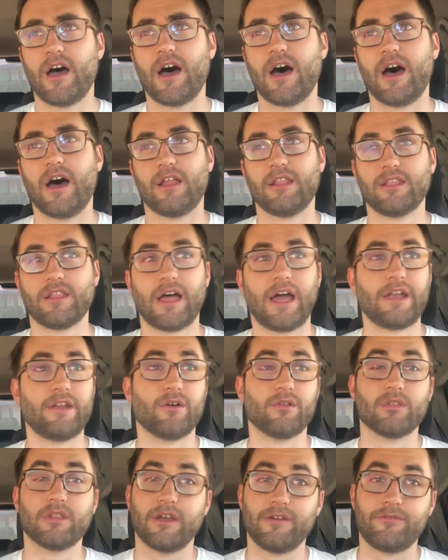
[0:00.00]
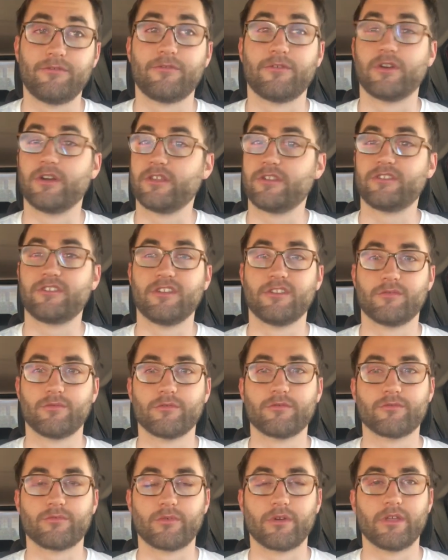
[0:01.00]
uh, I know Lyft, for instance,
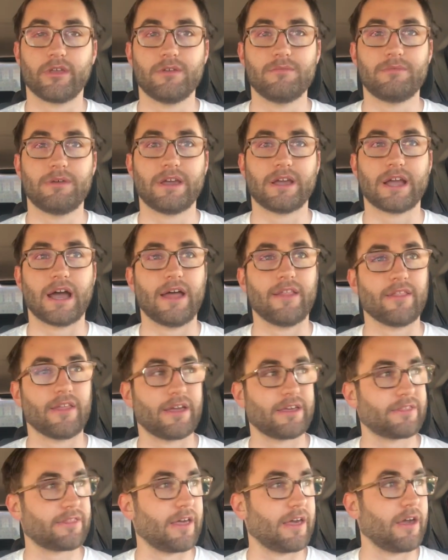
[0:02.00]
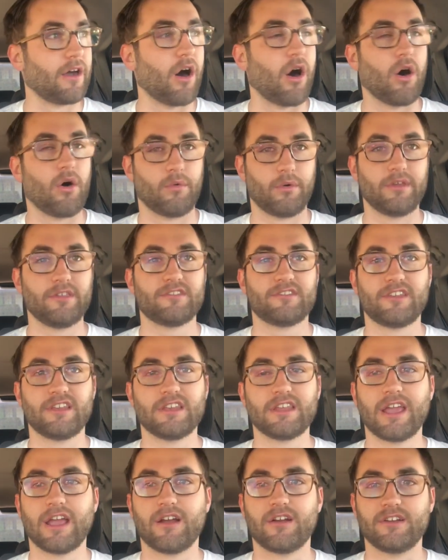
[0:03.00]
was really big on, like, they always
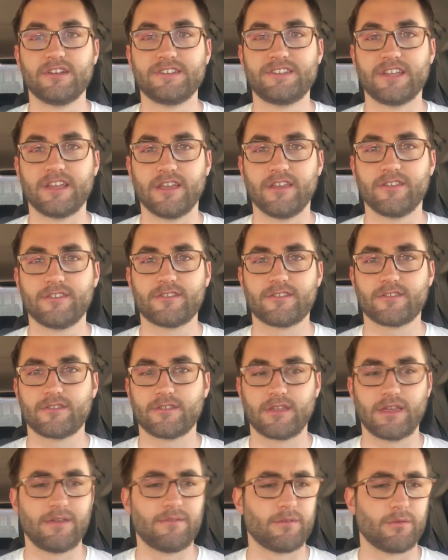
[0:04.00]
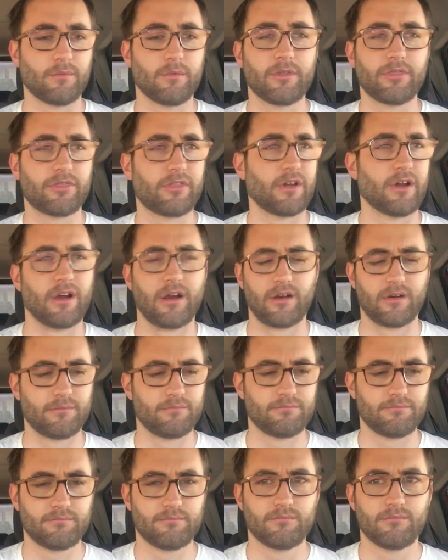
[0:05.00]
did guarantees, even with their
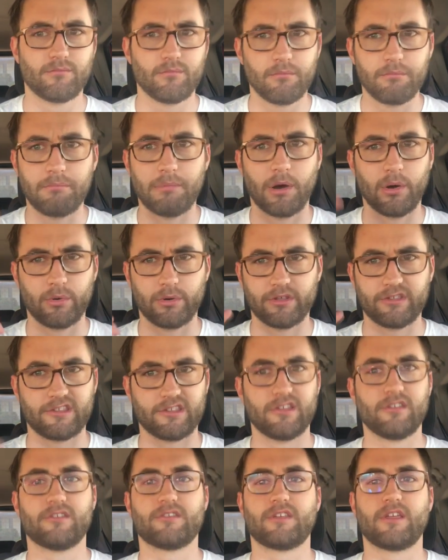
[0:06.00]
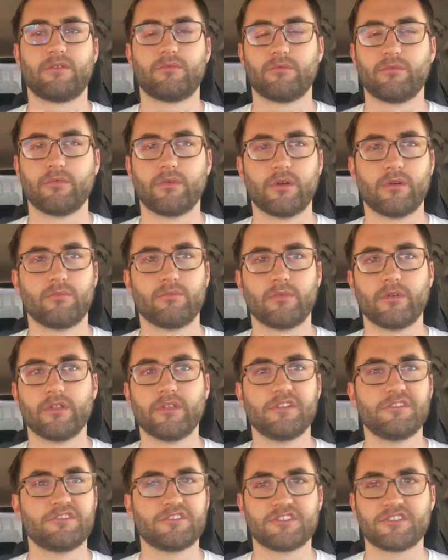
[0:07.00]
bonuses that were
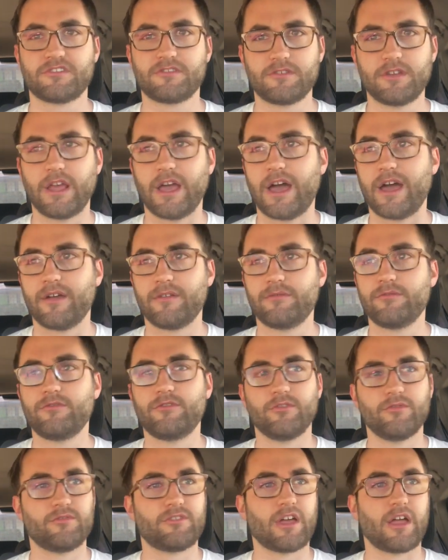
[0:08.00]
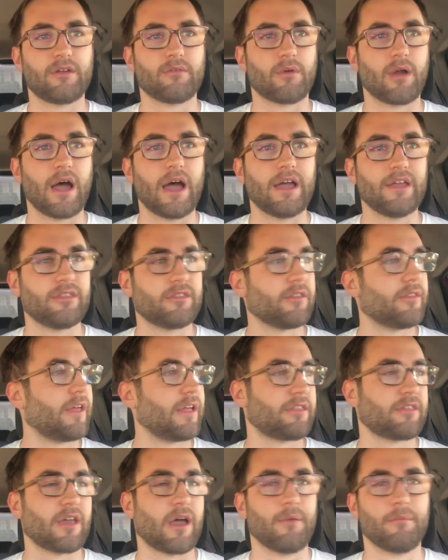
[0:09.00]
really just, yeah, do ten rides and
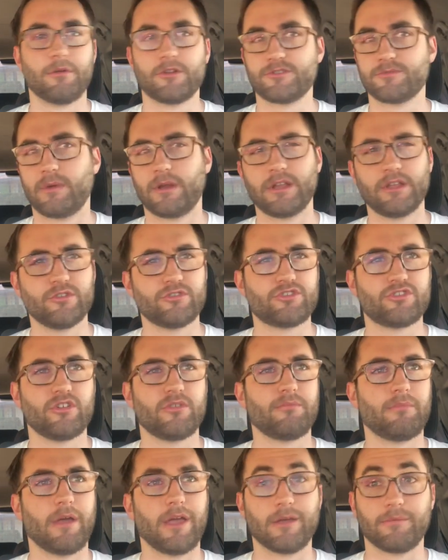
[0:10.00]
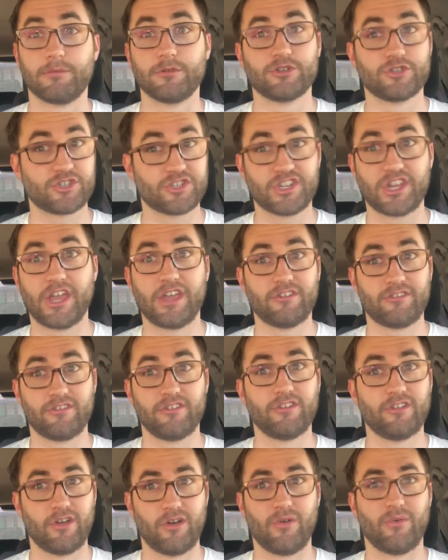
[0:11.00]
that's how much money you should make. But just in
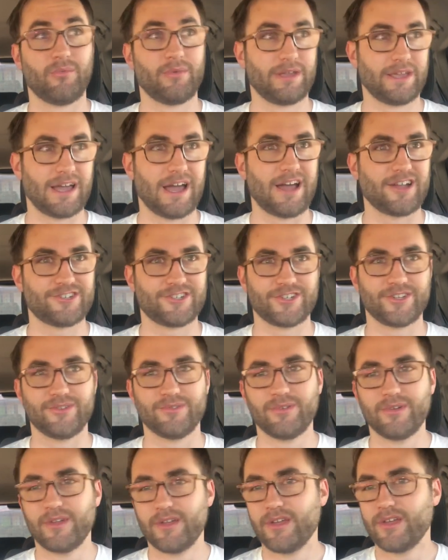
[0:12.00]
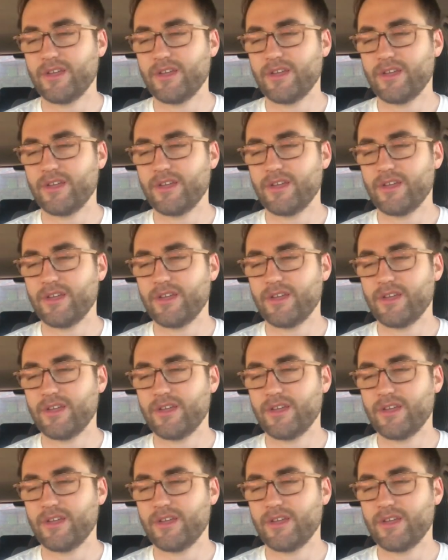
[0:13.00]
case you don't, we got you.